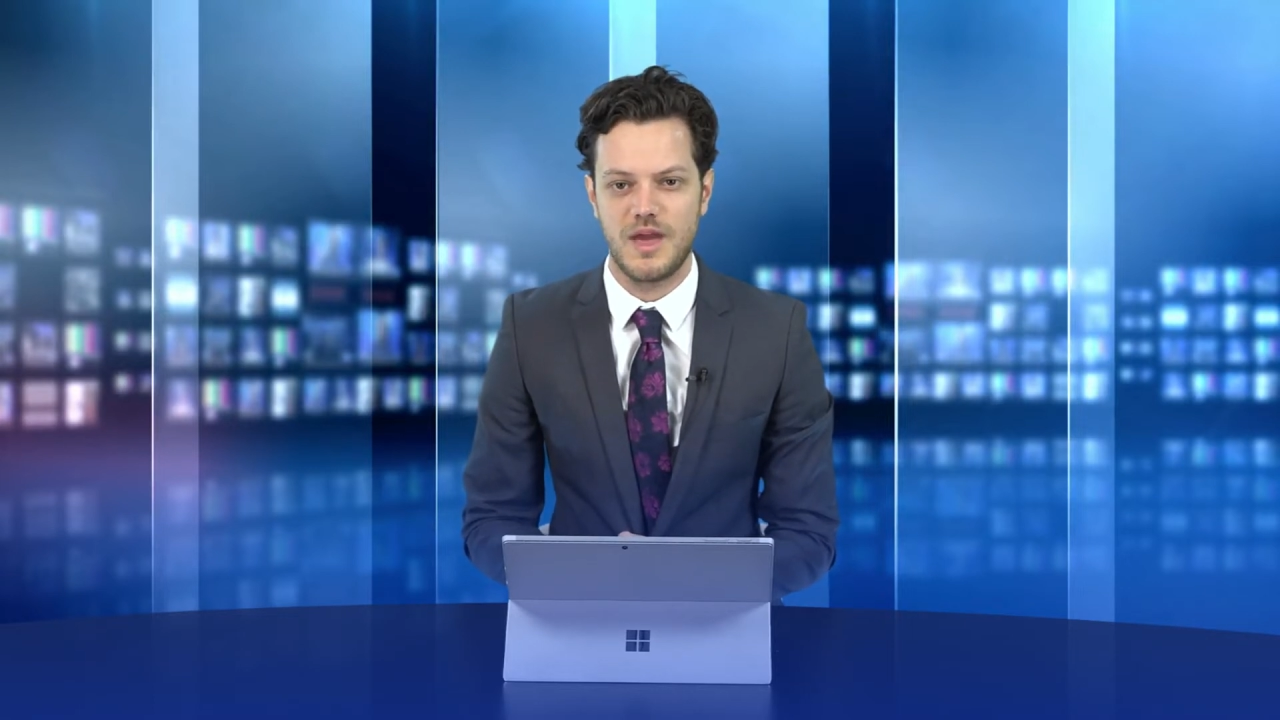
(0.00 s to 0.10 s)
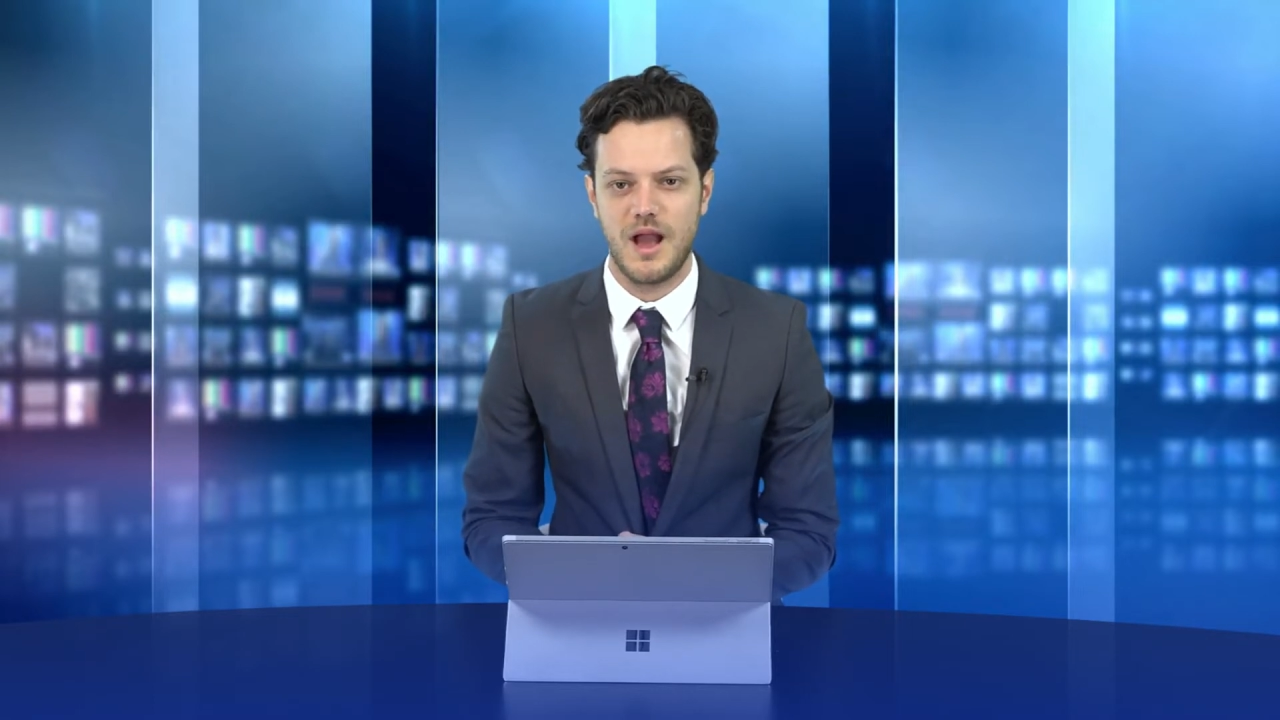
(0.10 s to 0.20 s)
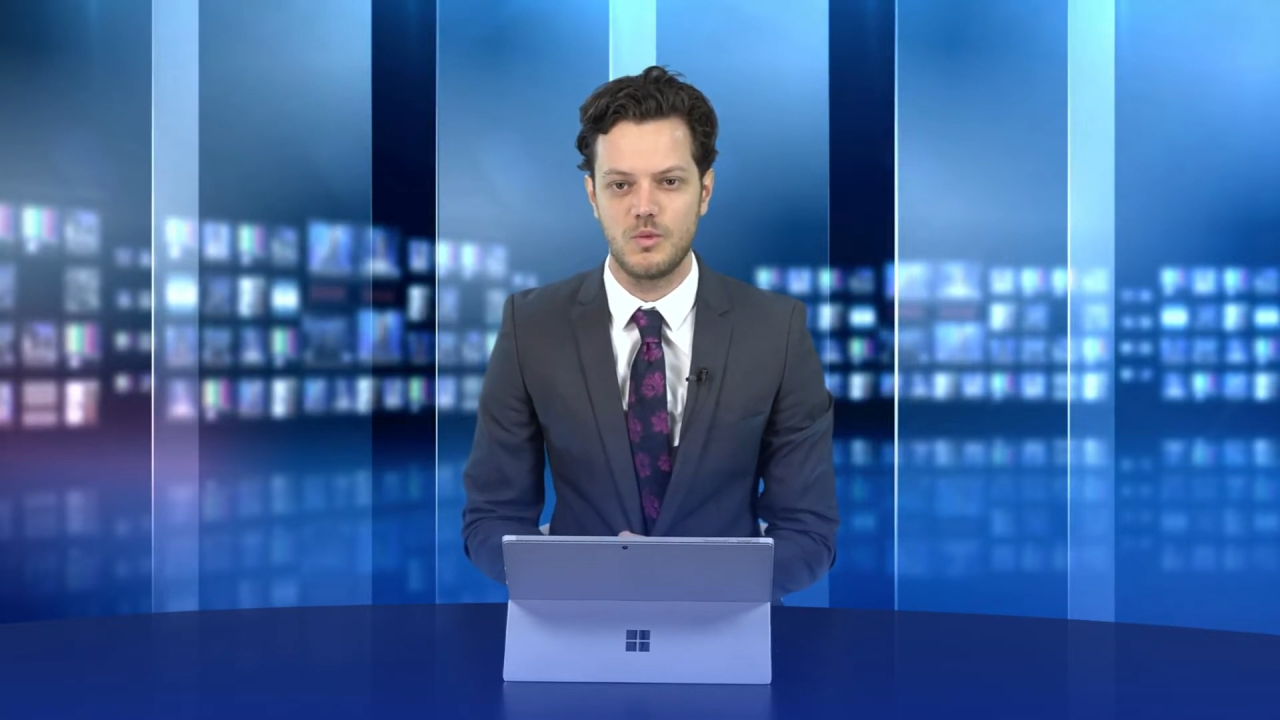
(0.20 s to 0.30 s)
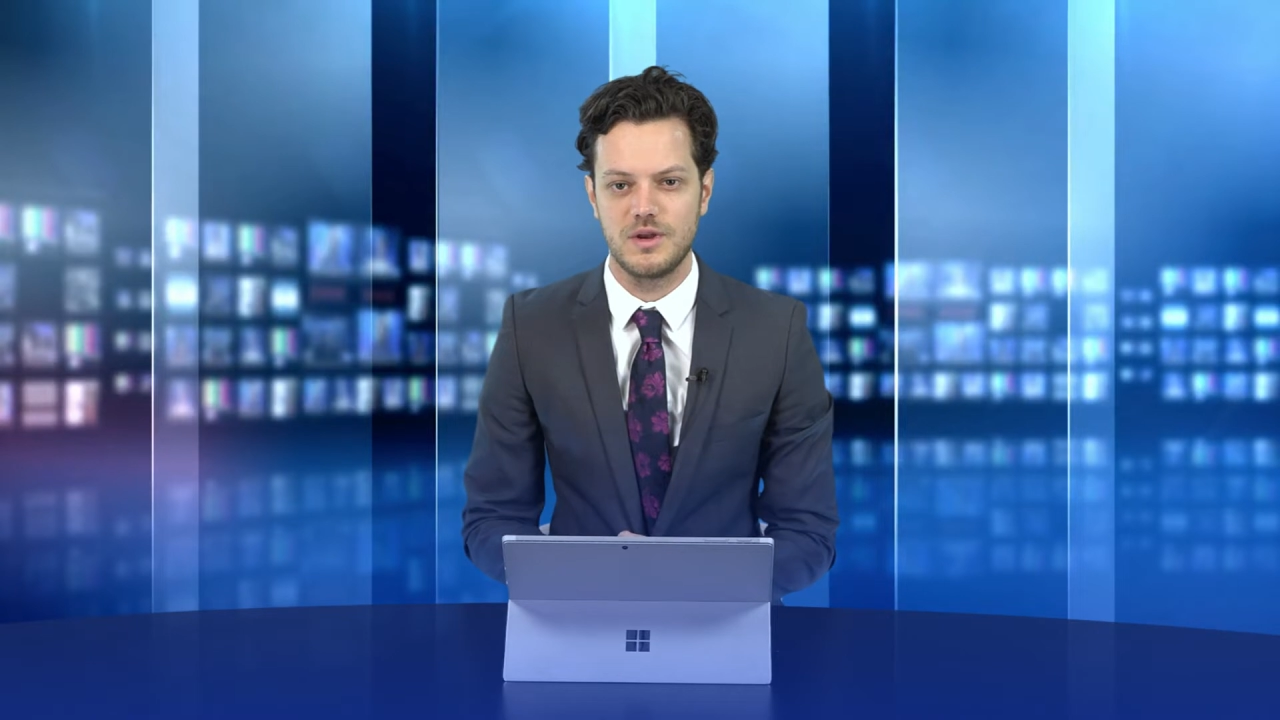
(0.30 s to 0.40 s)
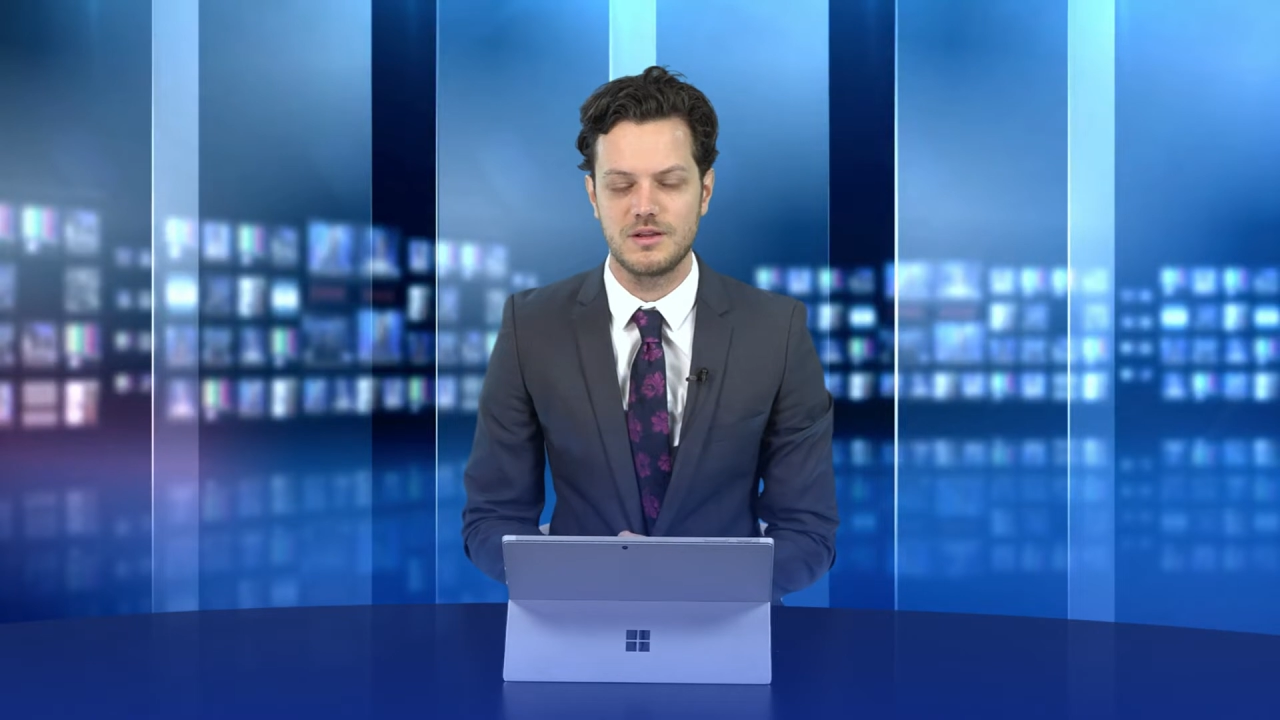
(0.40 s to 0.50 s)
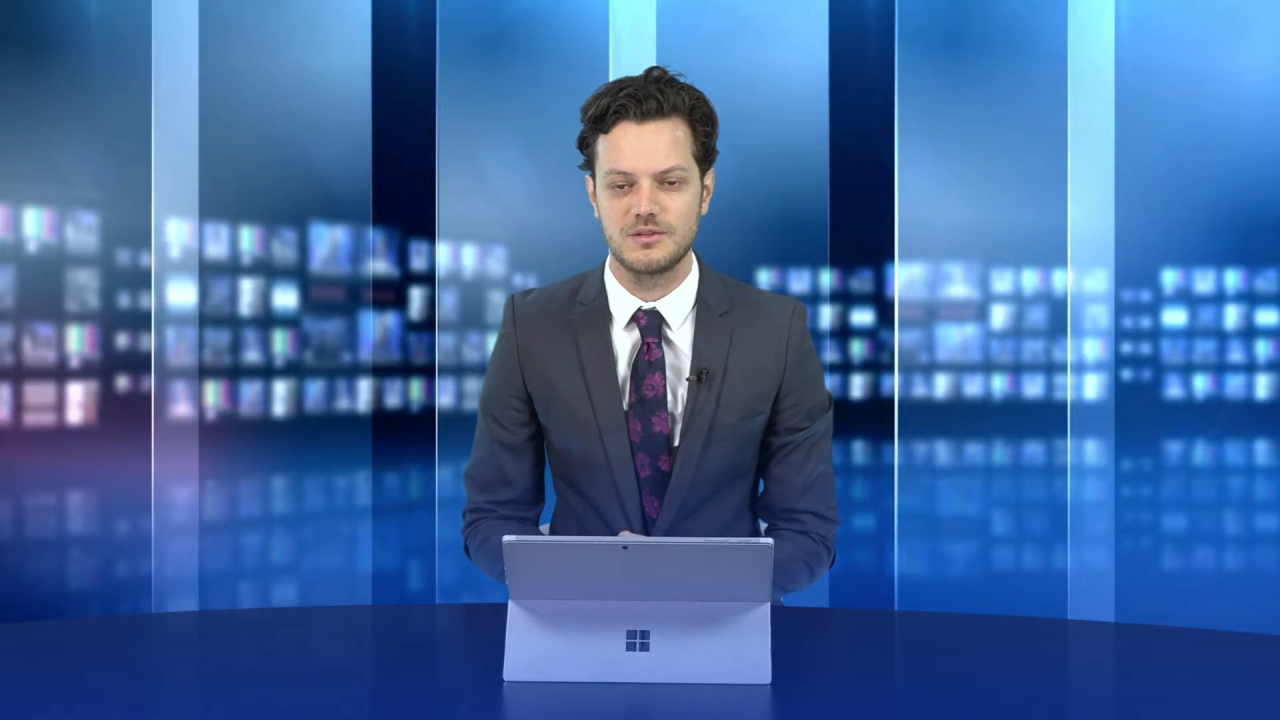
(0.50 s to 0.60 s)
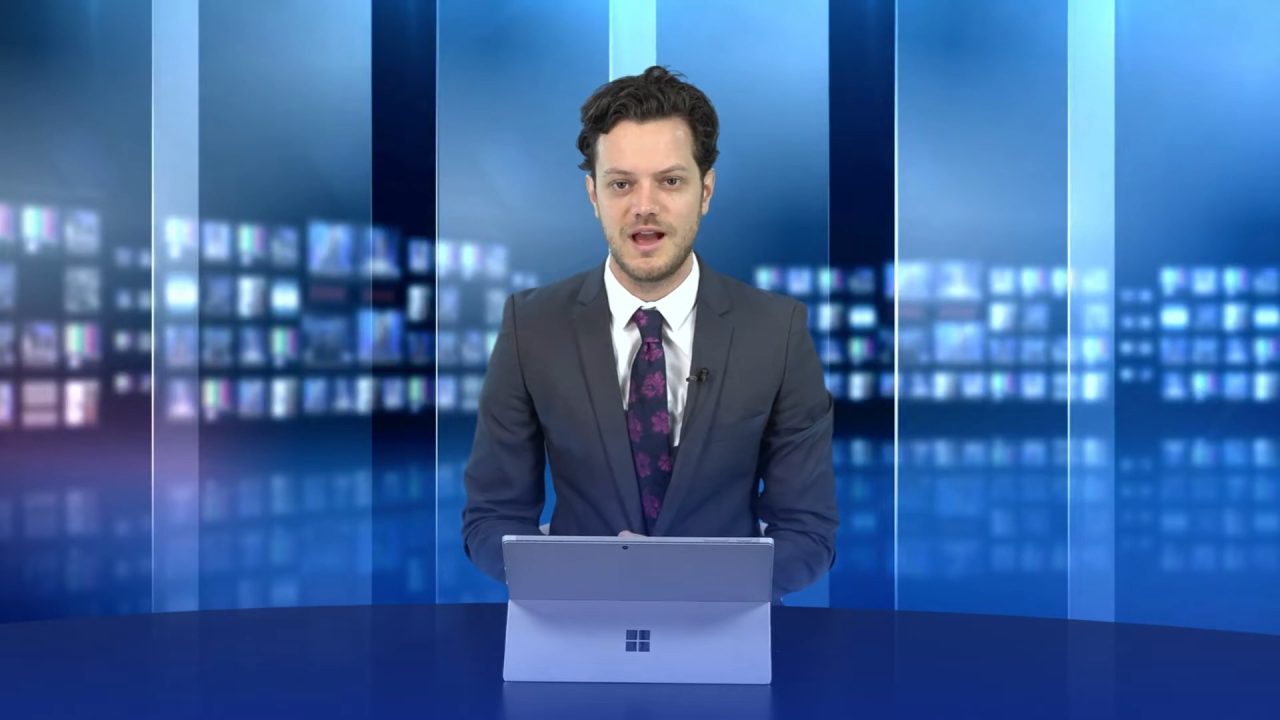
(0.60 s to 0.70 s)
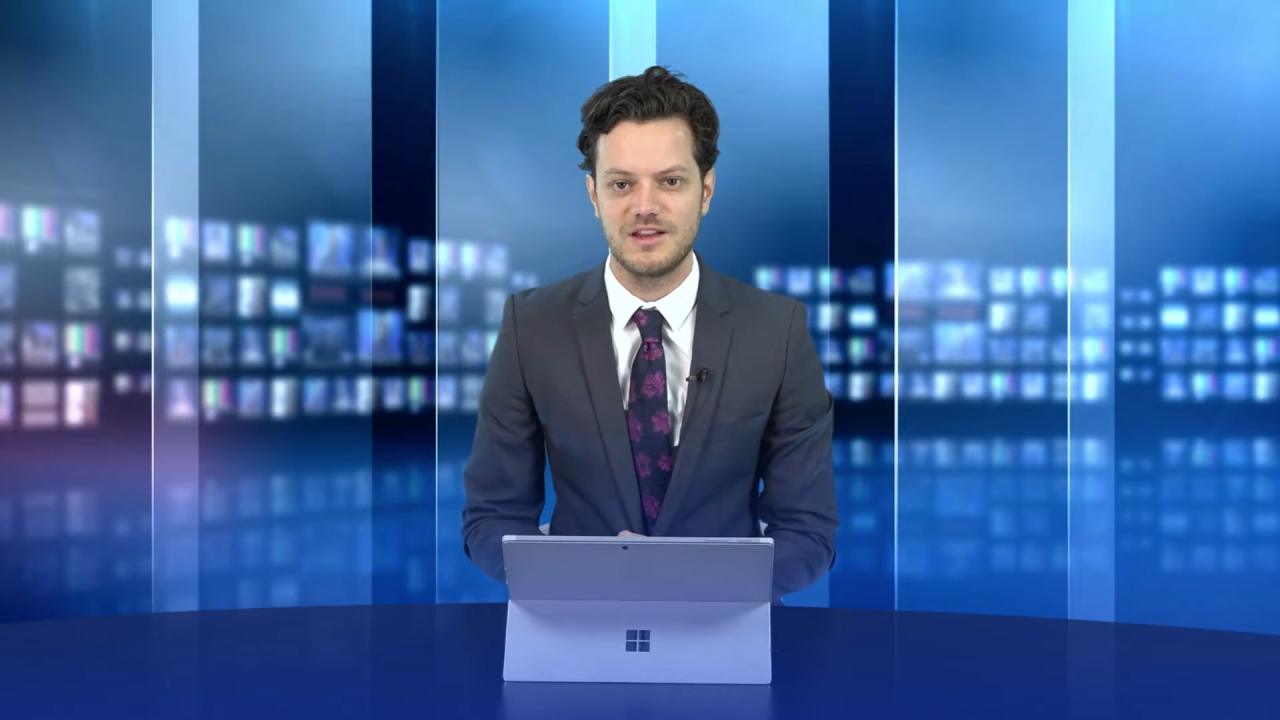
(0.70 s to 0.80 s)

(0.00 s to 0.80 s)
without winning.